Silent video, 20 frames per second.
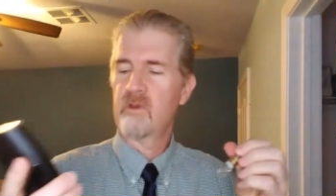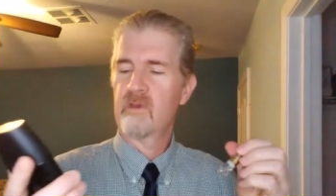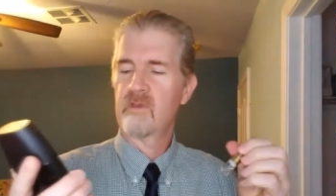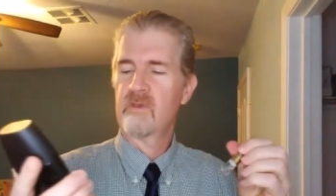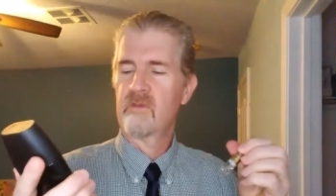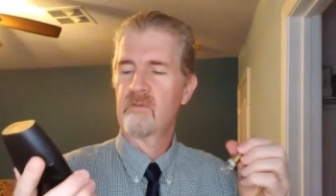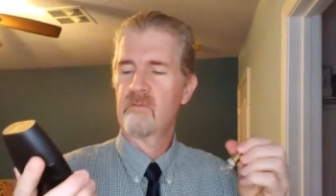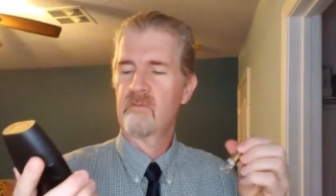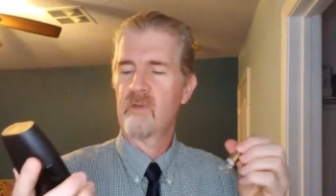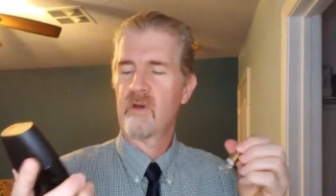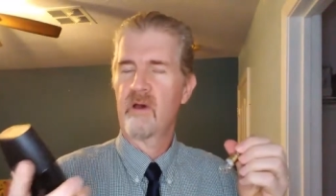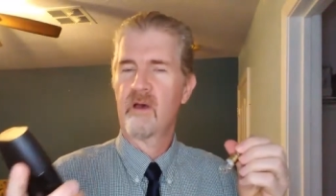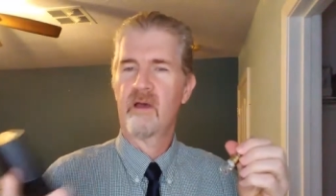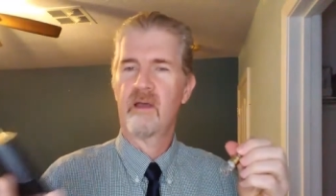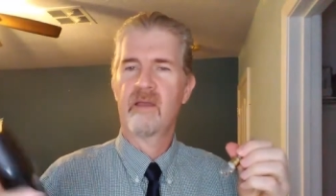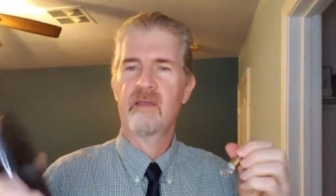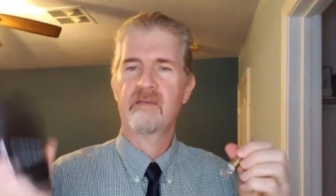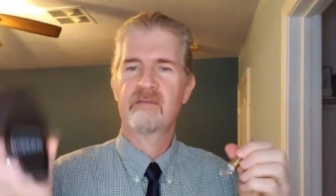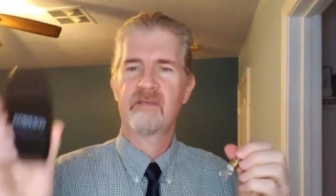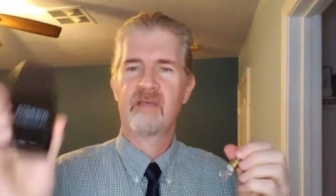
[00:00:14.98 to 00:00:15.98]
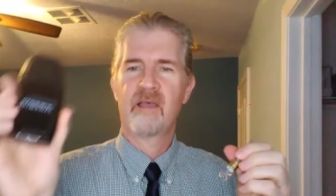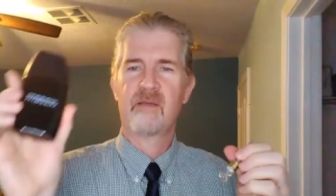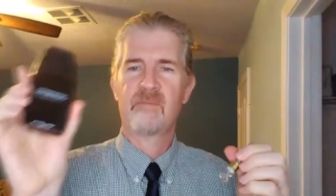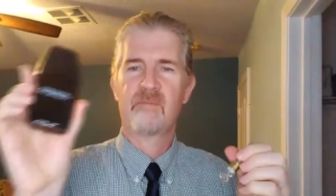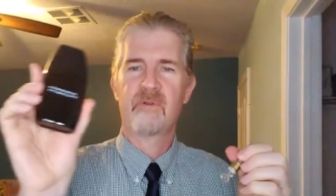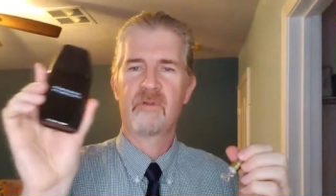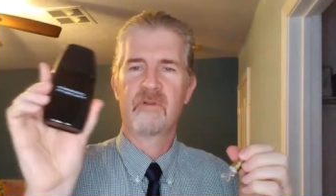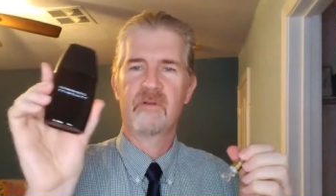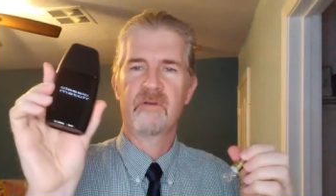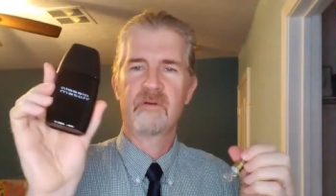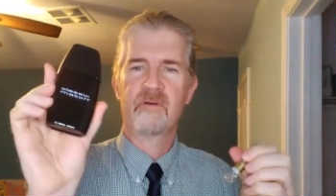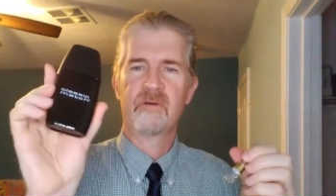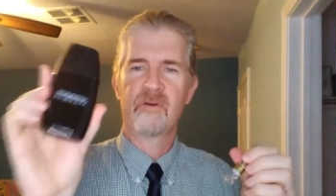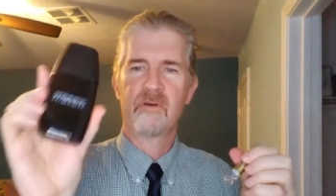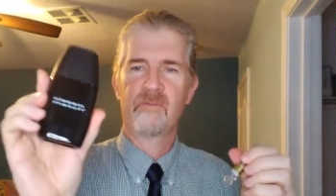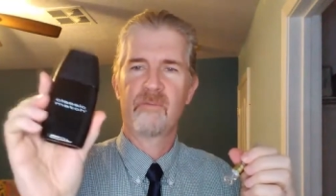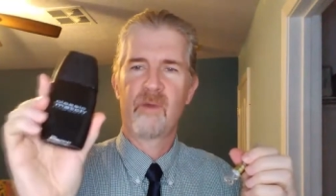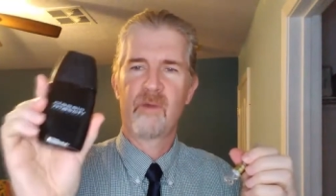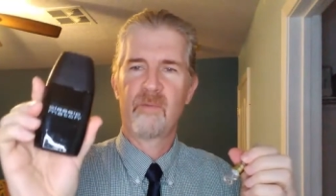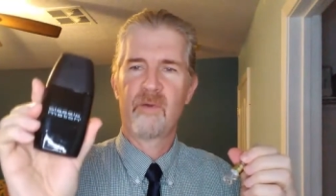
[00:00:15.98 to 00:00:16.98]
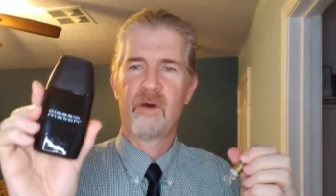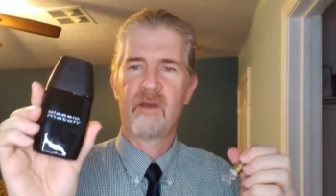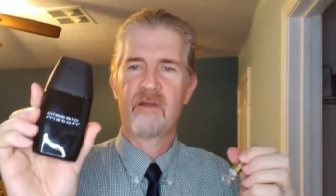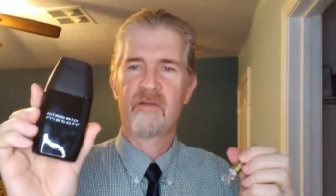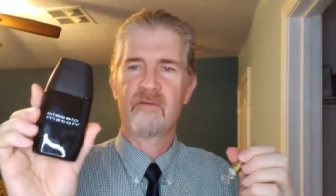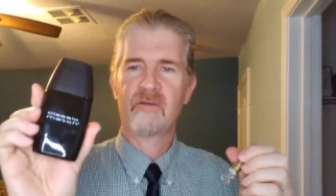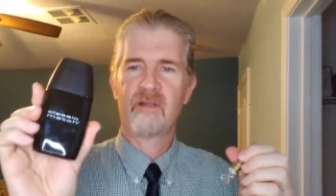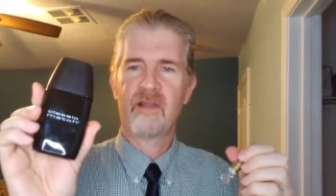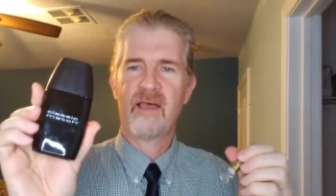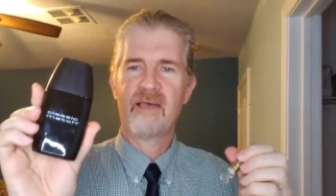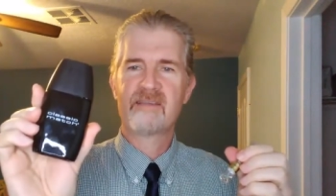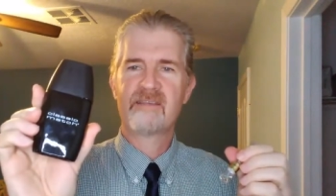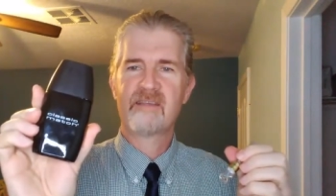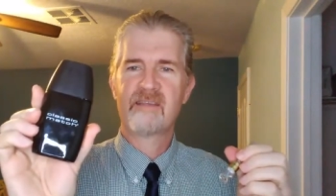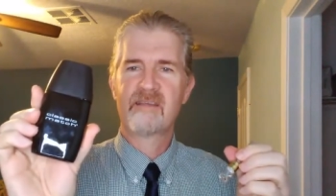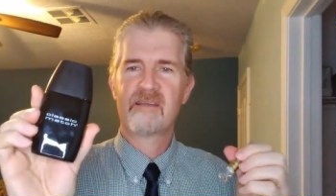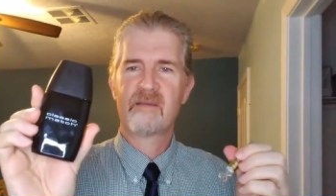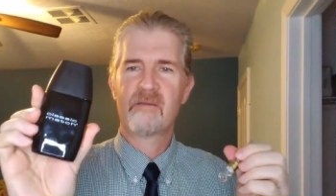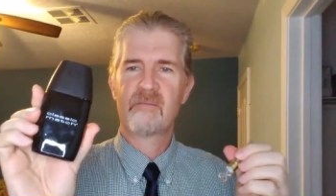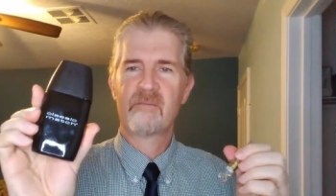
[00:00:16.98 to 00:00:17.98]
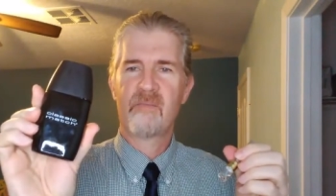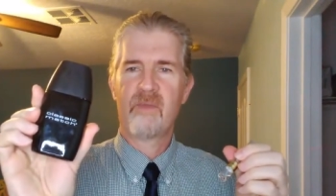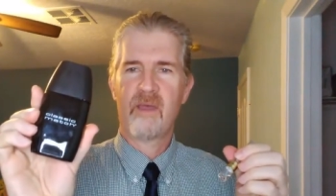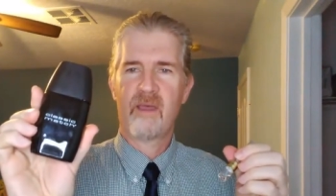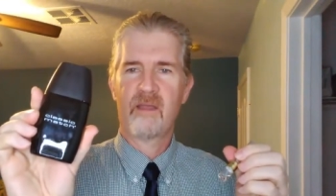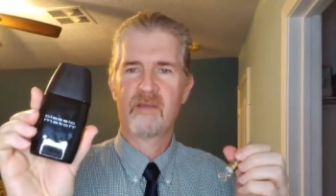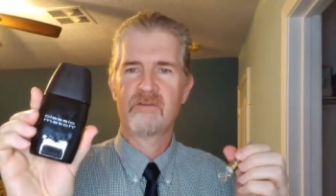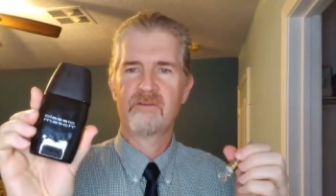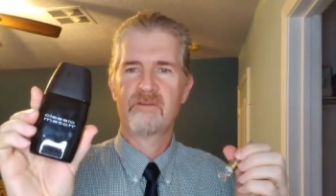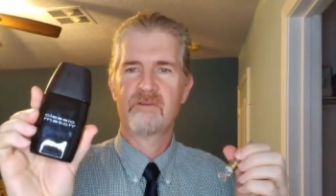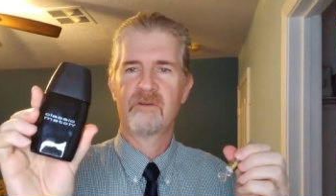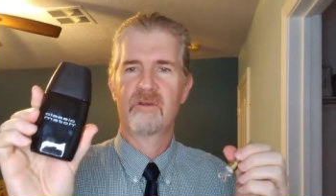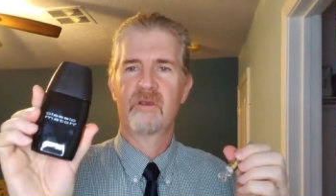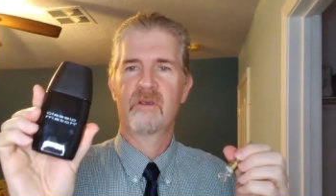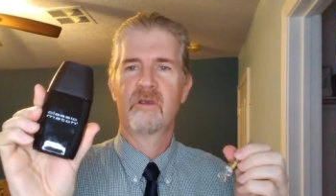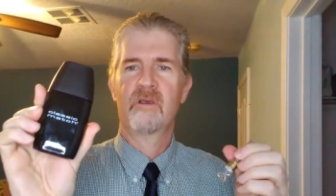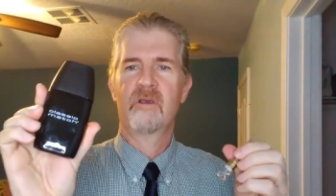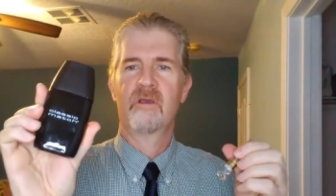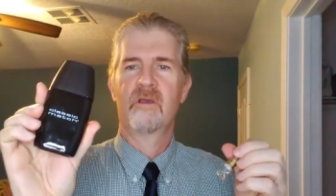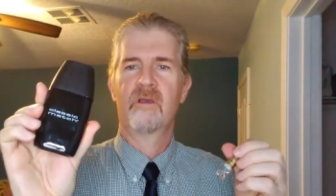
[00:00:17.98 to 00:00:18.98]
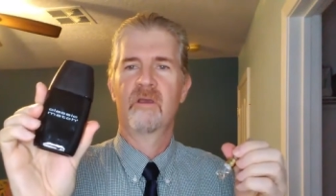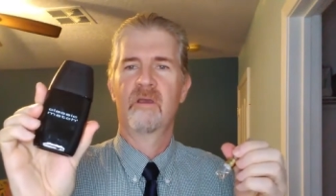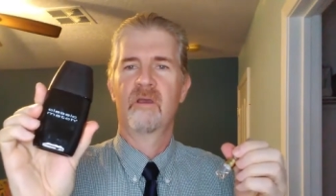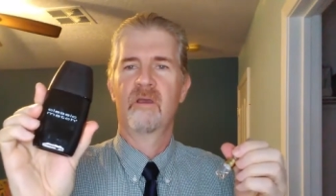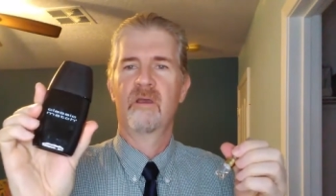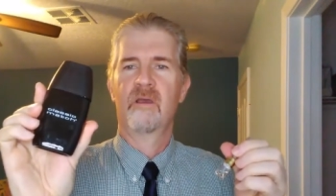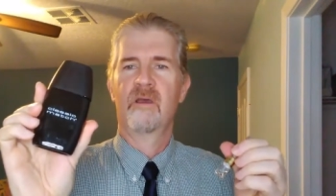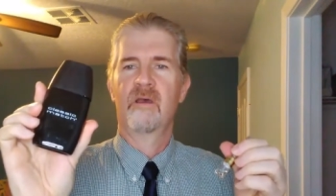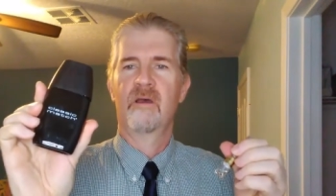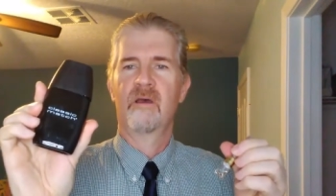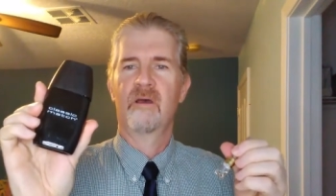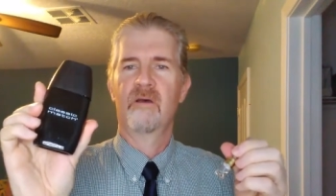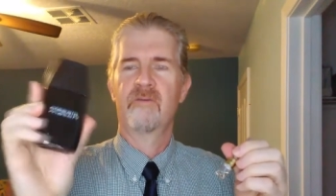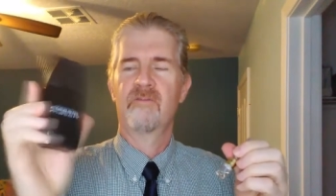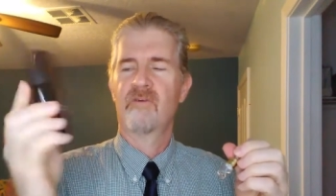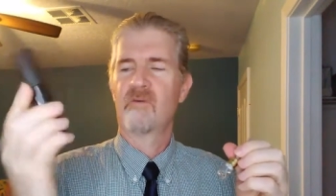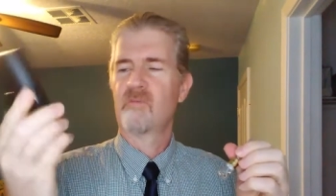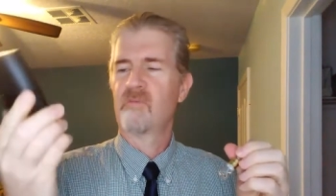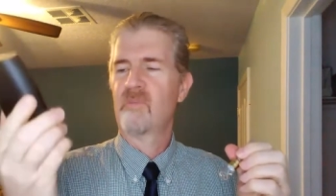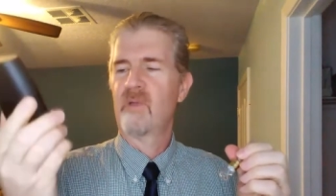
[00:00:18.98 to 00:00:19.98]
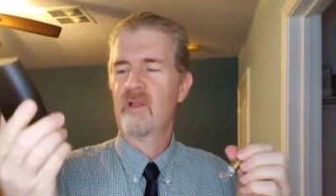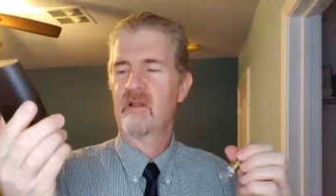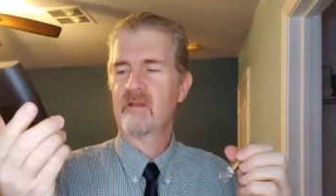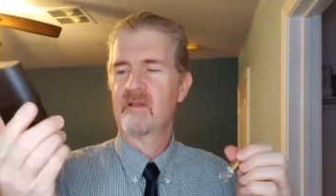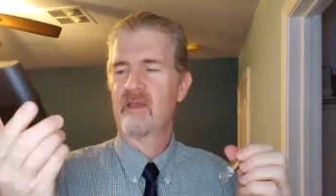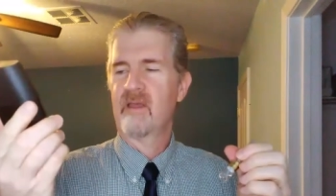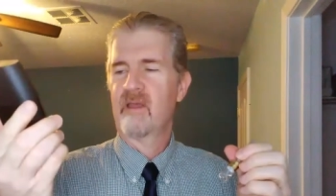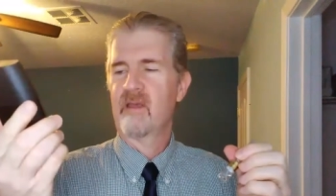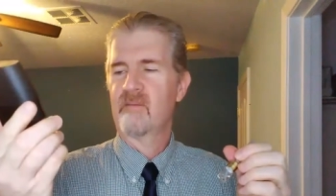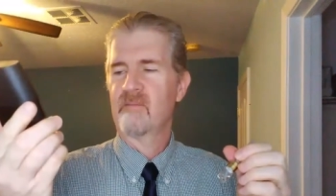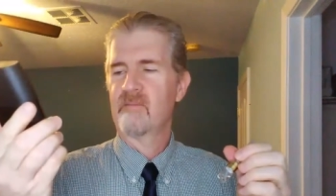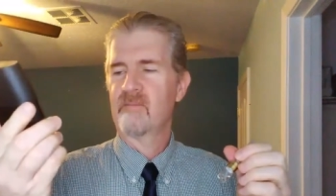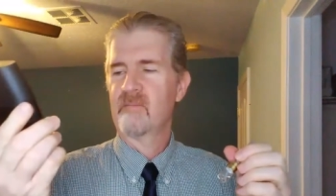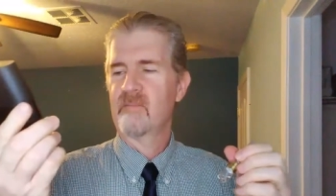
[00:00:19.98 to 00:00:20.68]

a comparison between Belcam's classic match, Black Bottle,